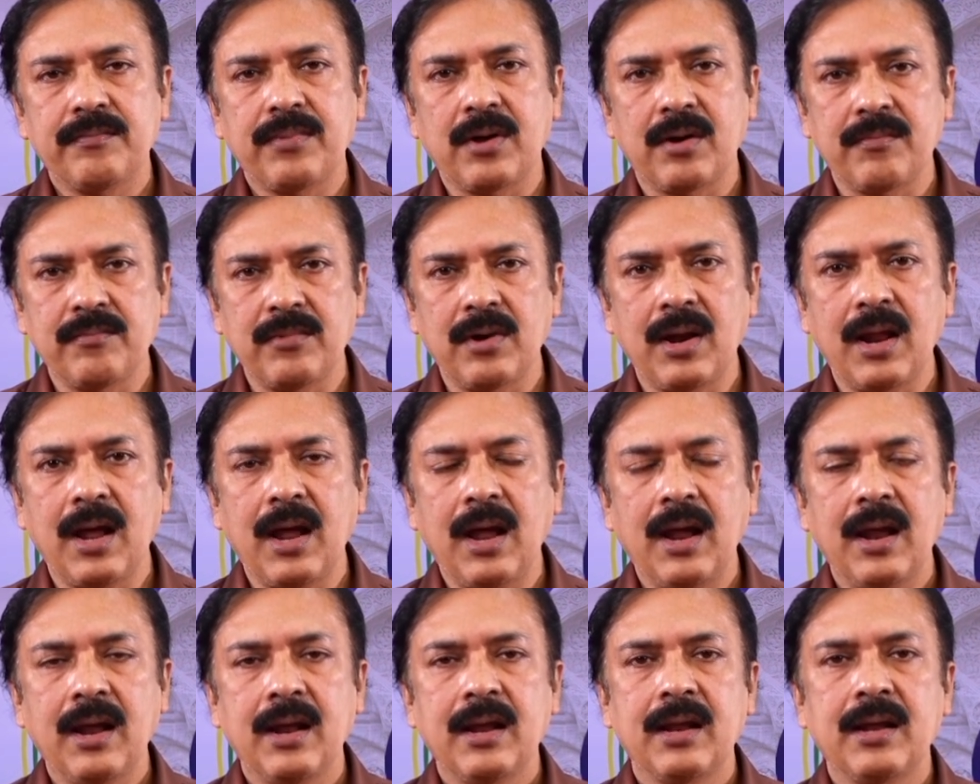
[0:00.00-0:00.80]

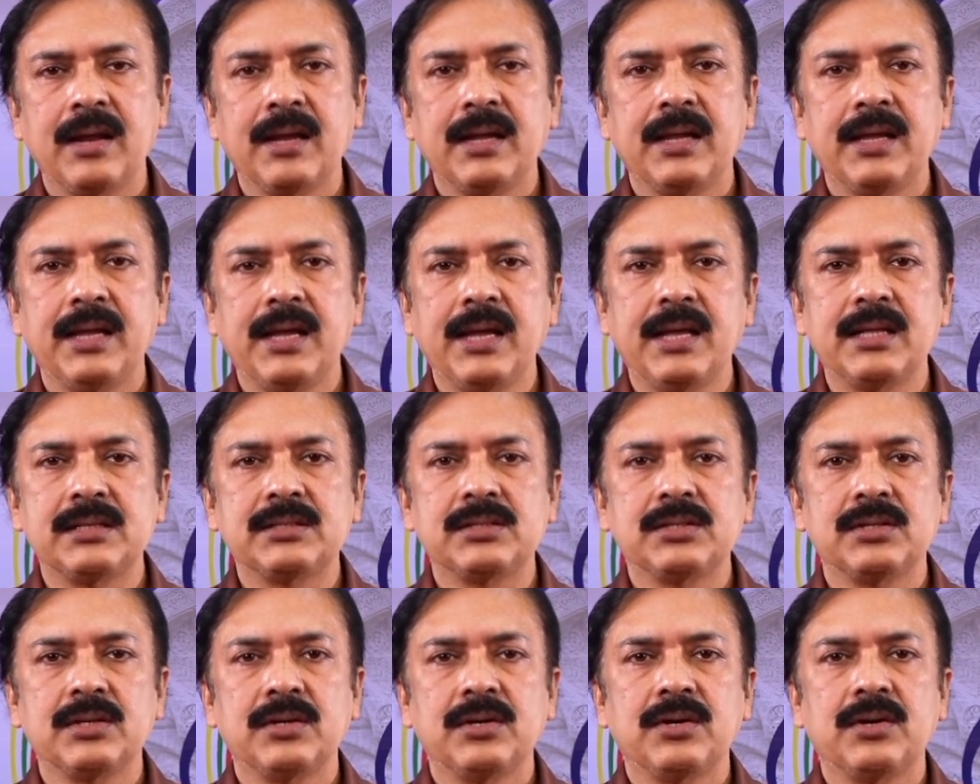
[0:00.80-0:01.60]
formula
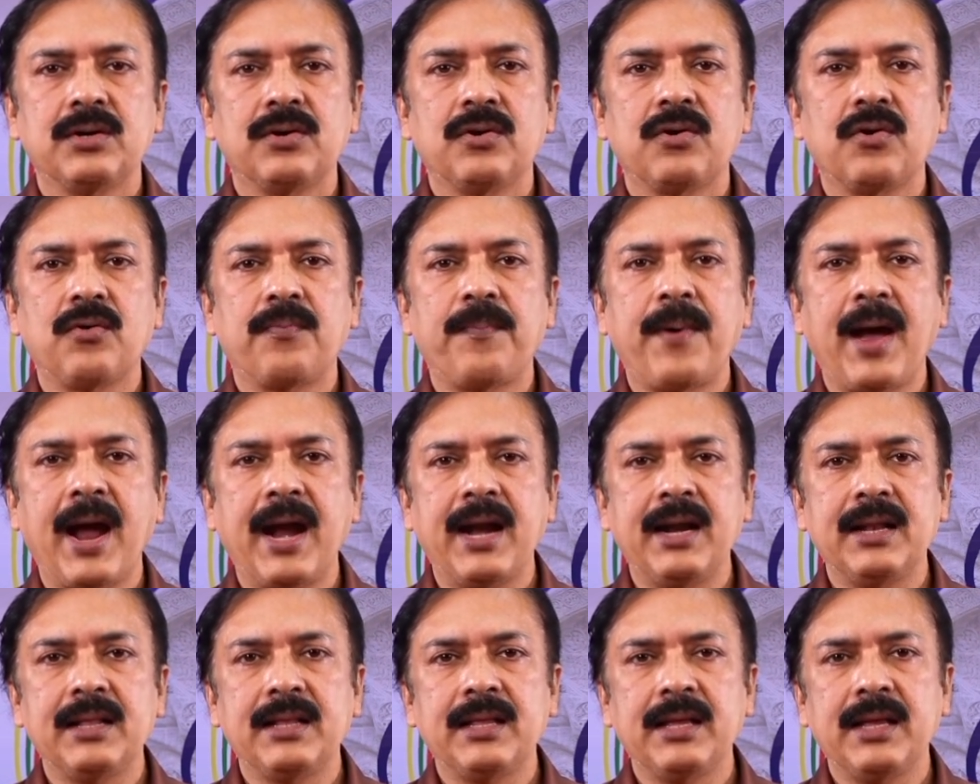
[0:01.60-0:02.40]
is to
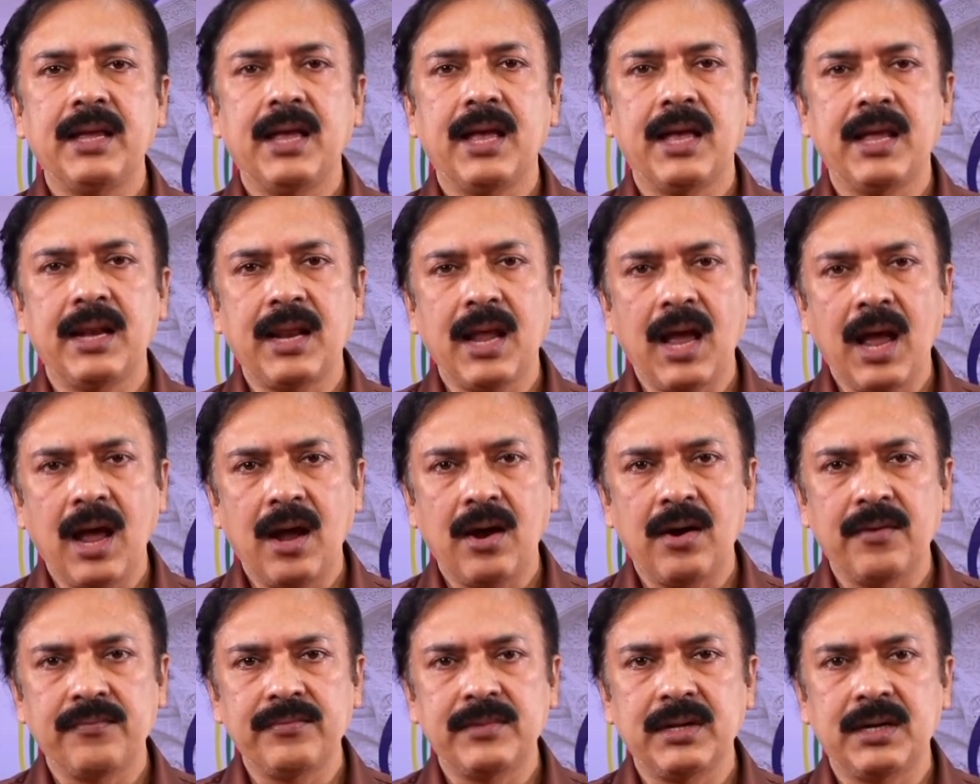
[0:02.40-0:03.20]
find the area
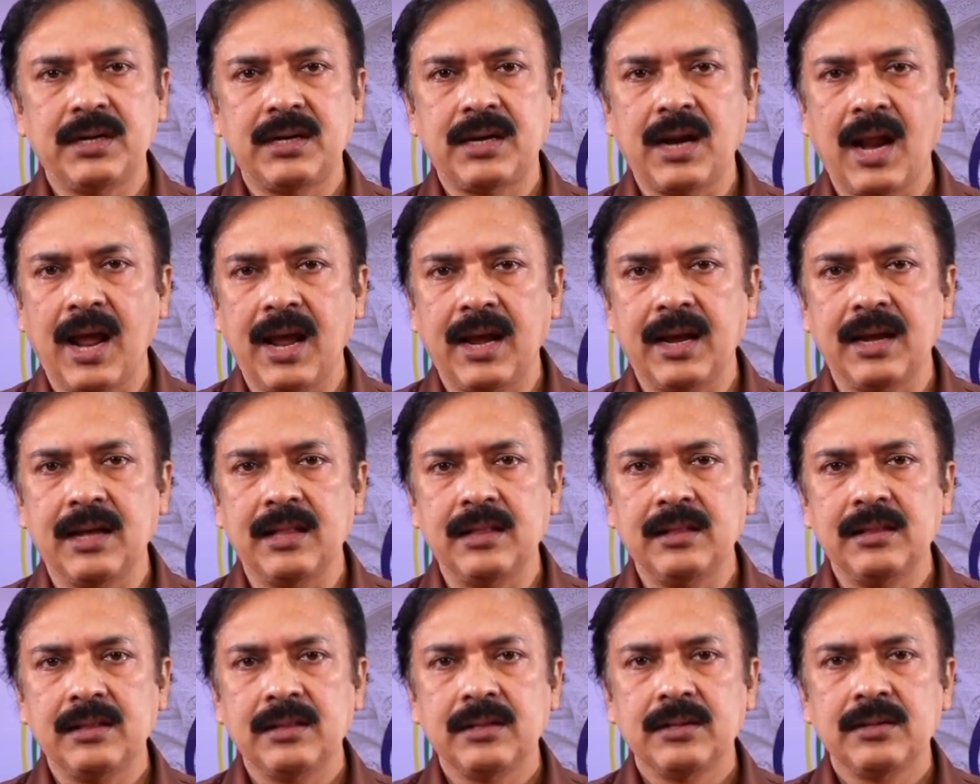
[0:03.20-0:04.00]
of the
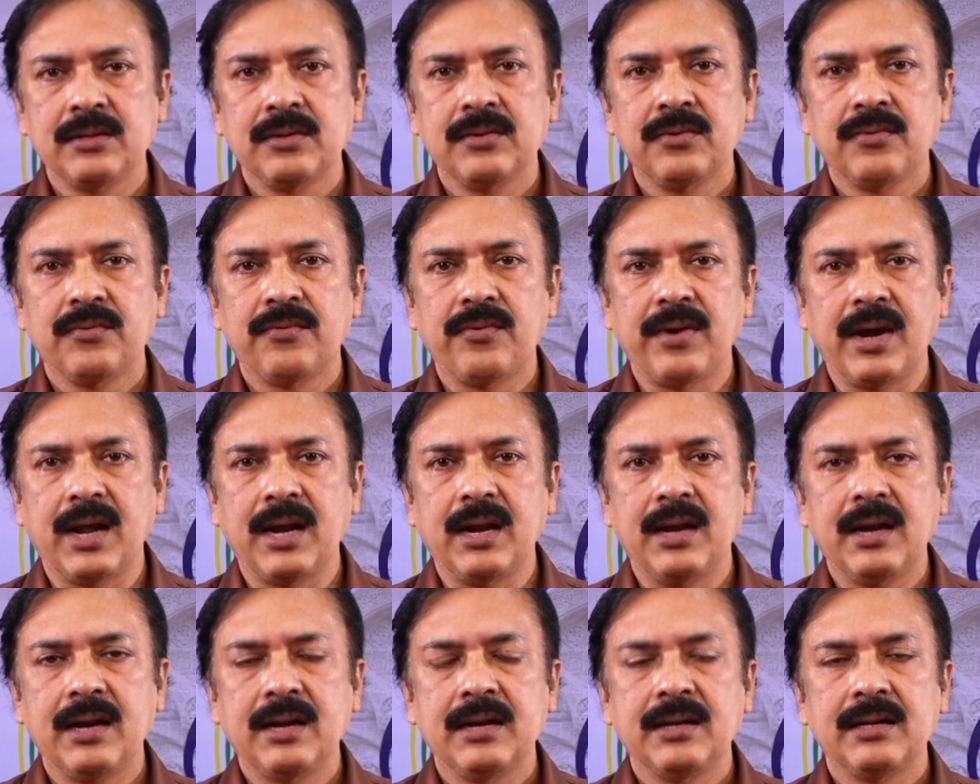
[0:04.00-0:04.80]
triangle
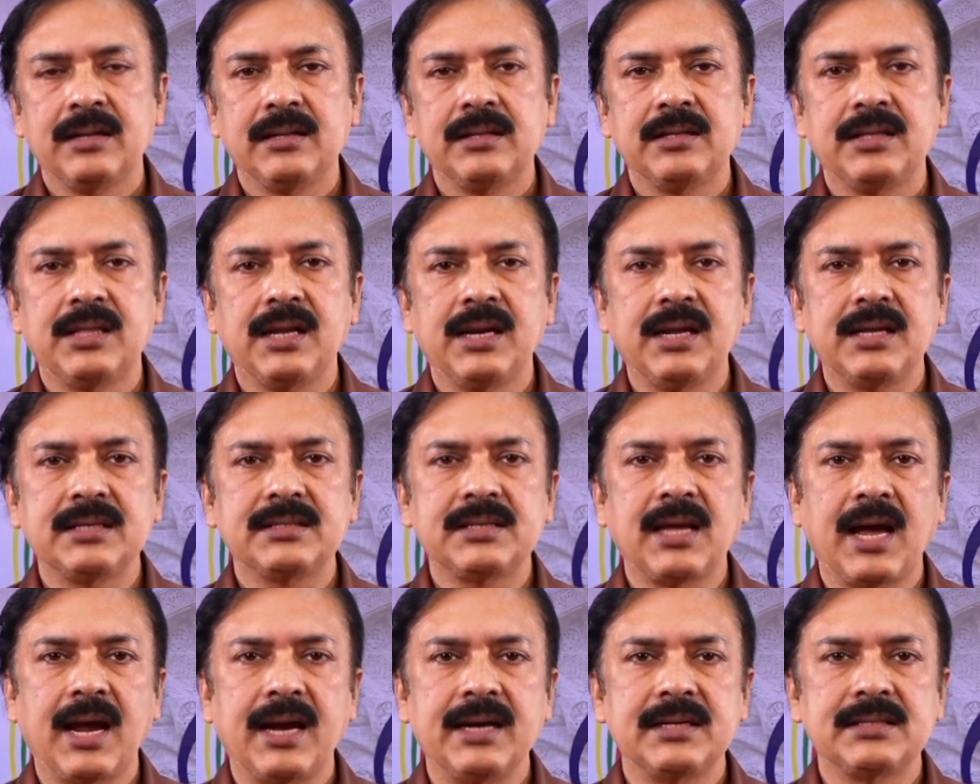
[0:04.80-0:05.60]
when three
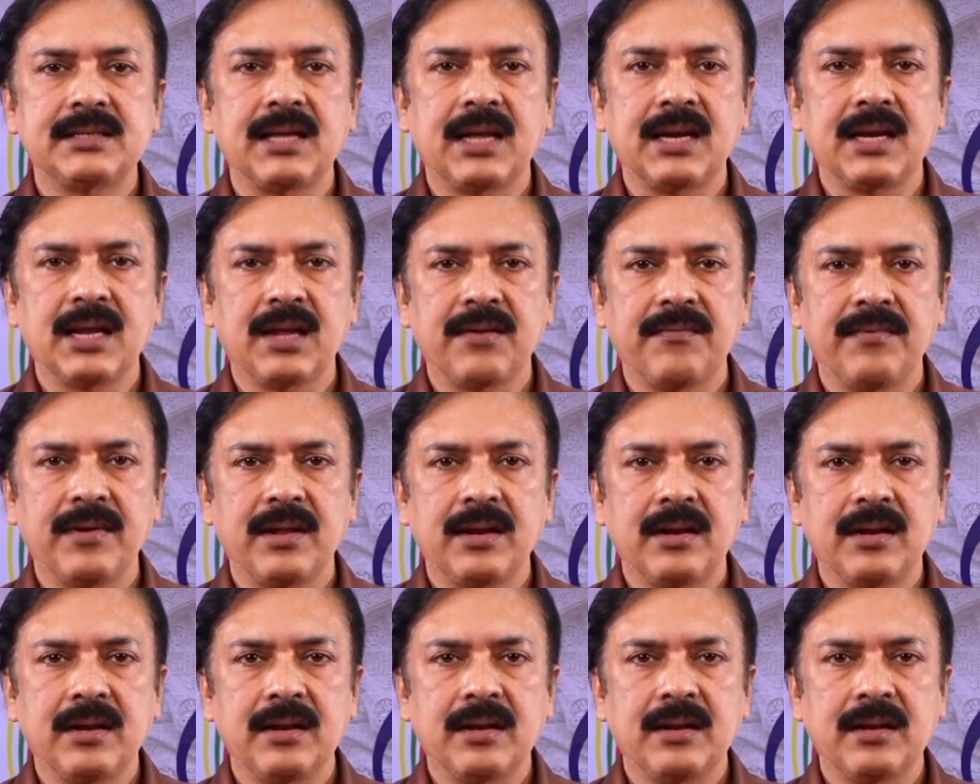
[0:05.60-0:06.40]
sides are
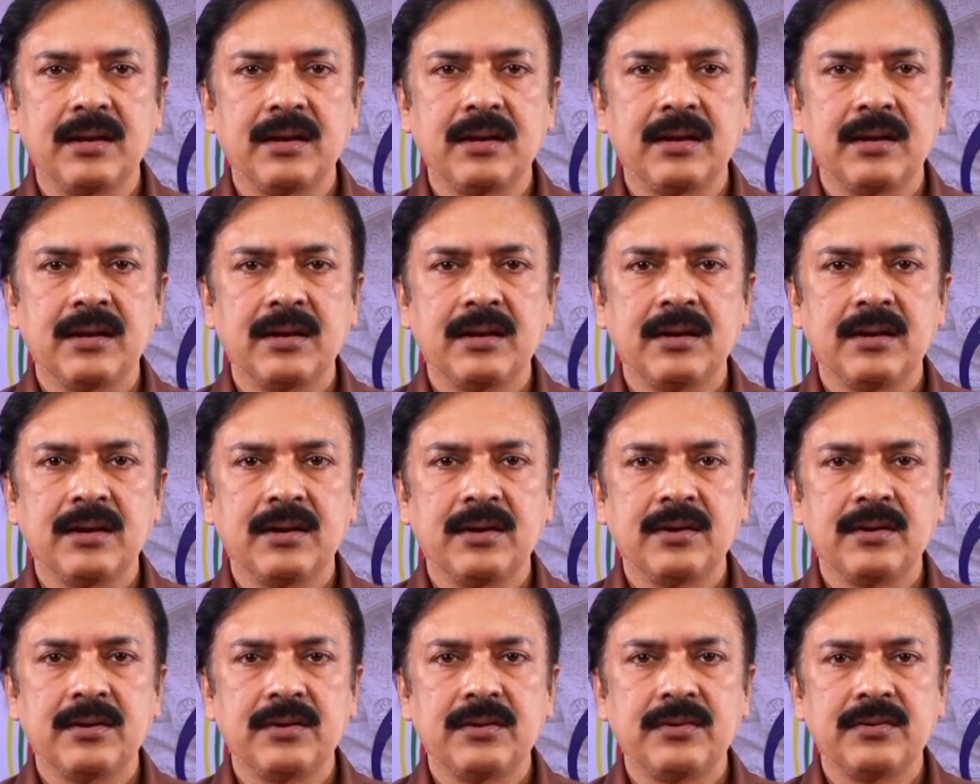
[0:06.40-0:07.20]
given.
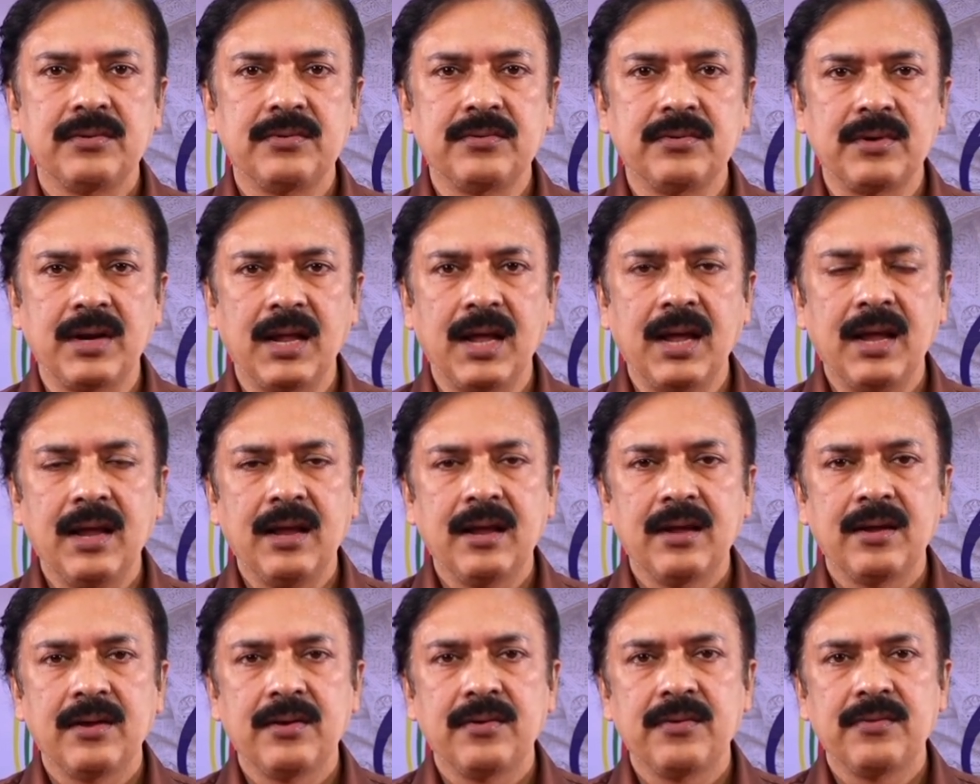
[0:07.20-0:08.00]
Today,
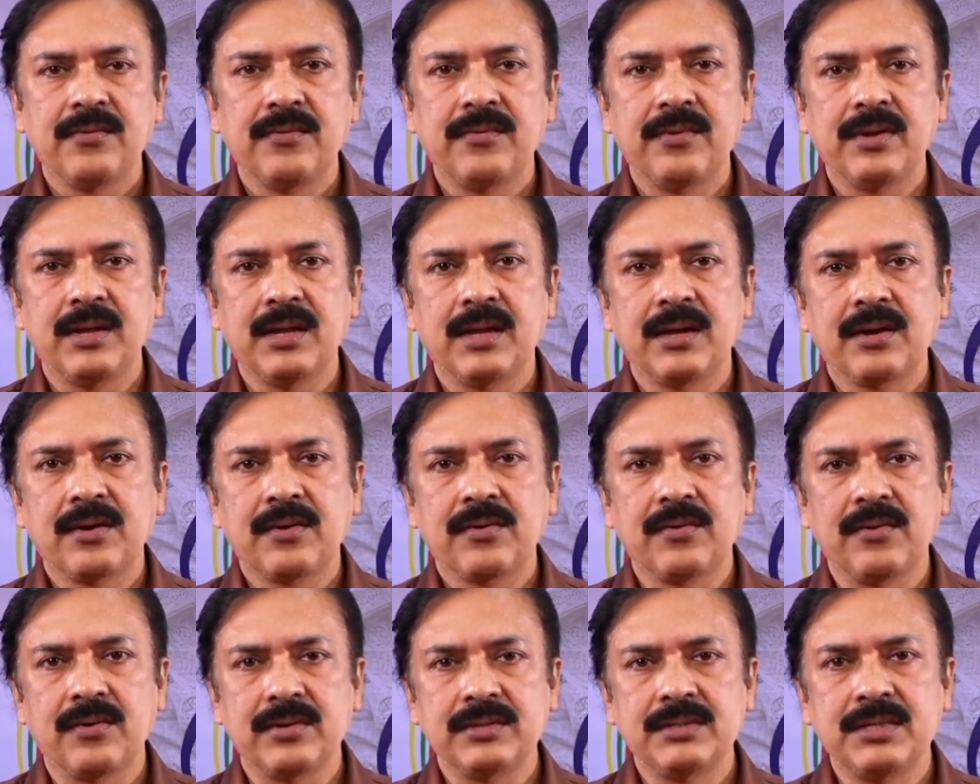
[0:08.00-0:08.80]
we
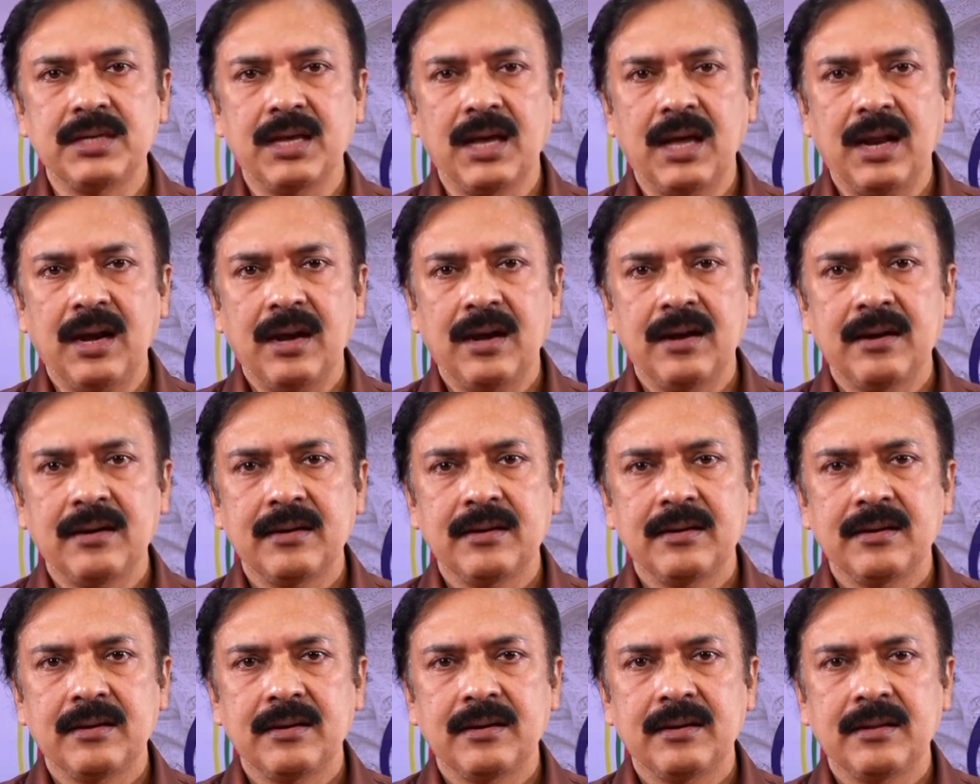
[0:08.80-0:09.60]
close here.
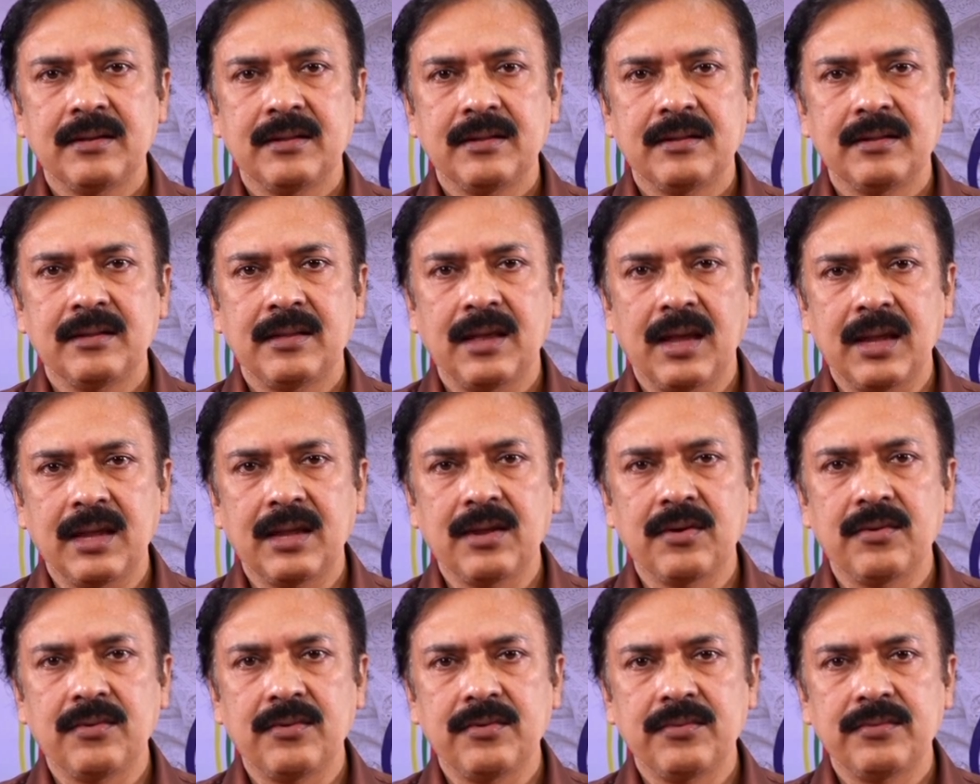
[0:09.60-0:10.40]
Thank
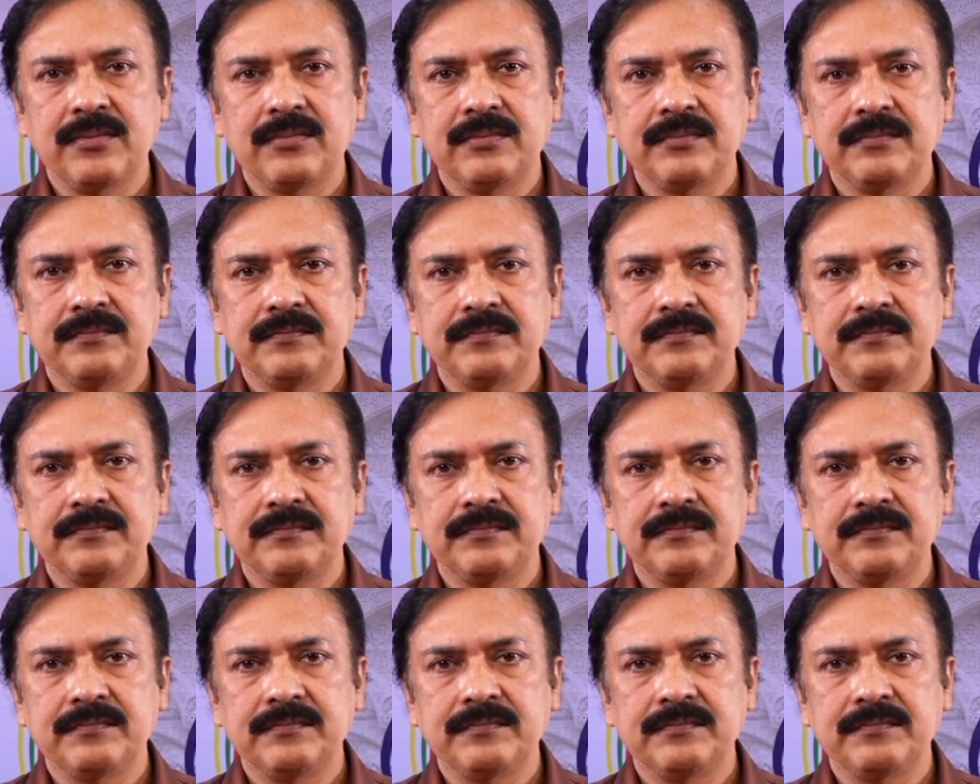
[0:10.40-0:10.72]
you.